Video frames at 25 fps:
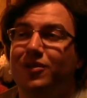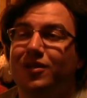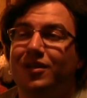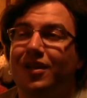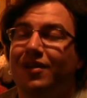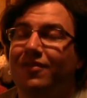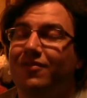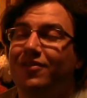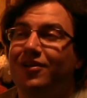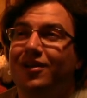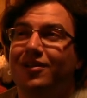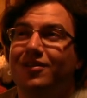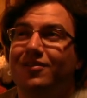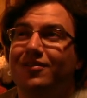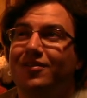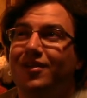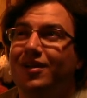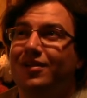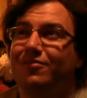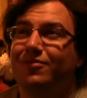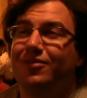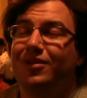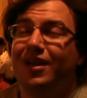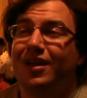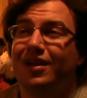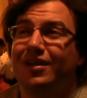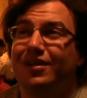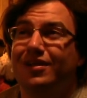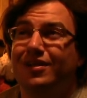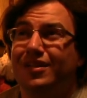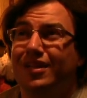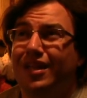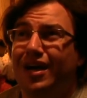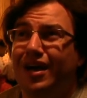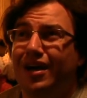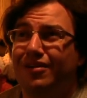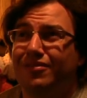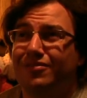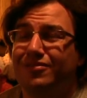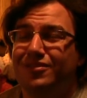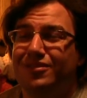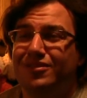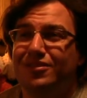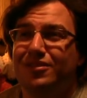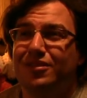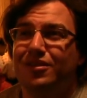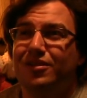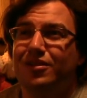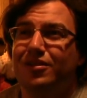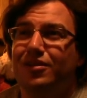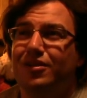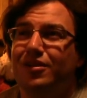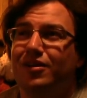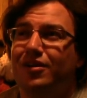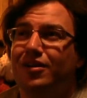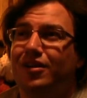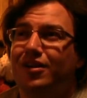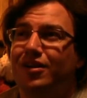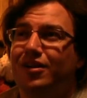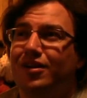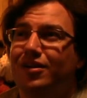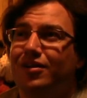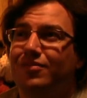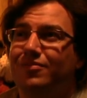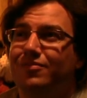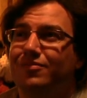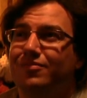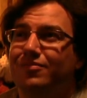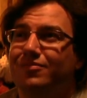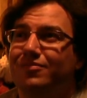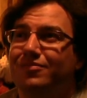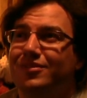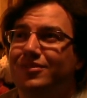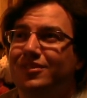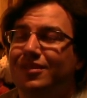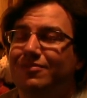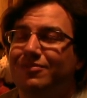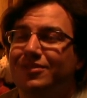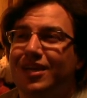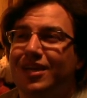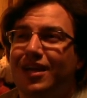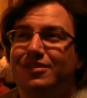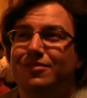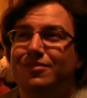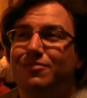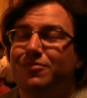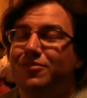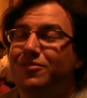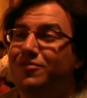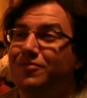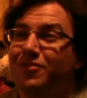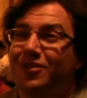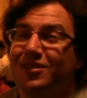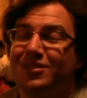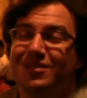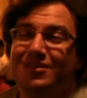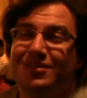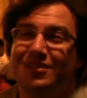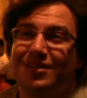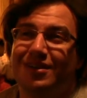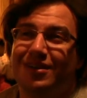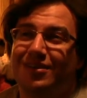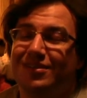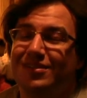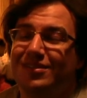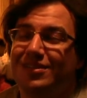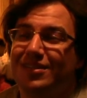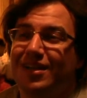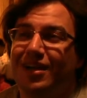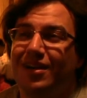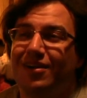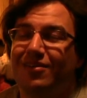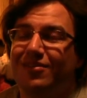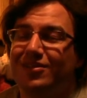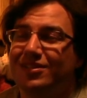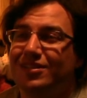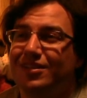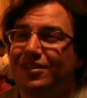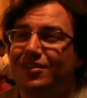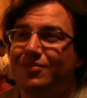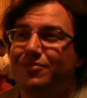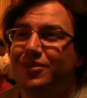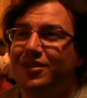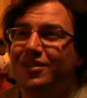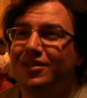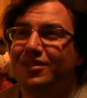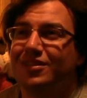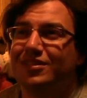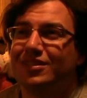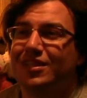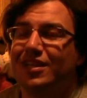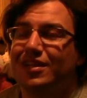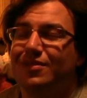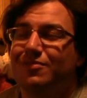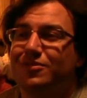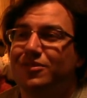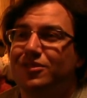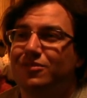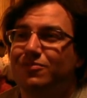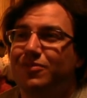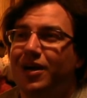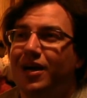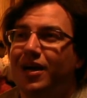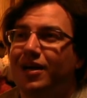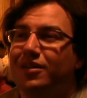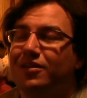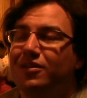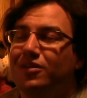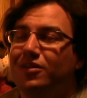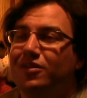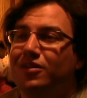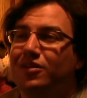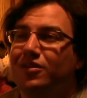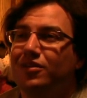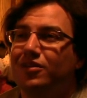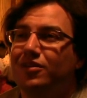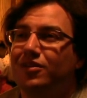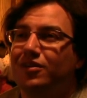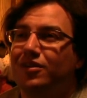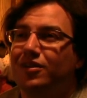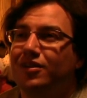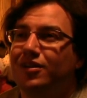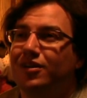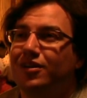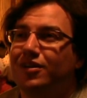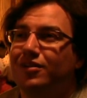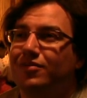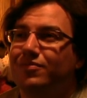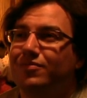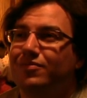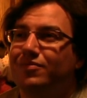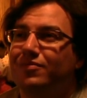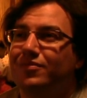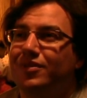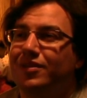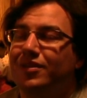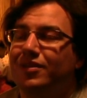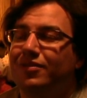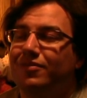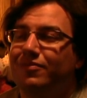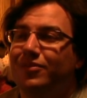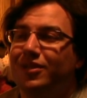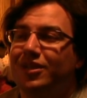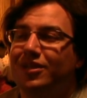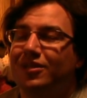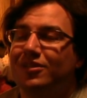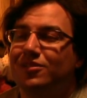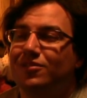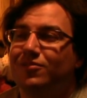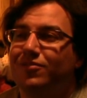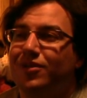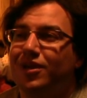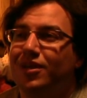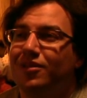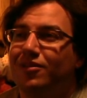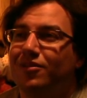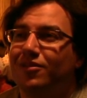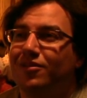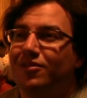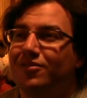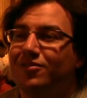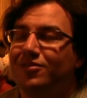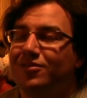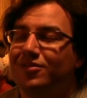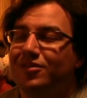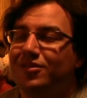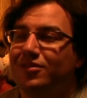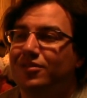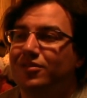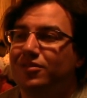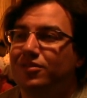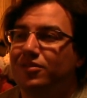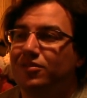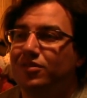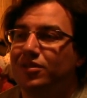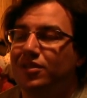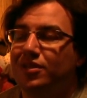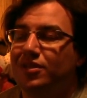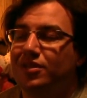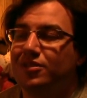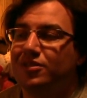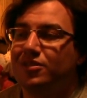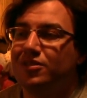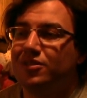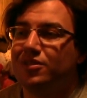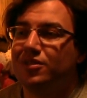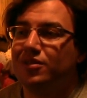But every other night we had clouds. Sometimes the moon wasn't there. It's not always going to be in the same spot because of the way the Earth is.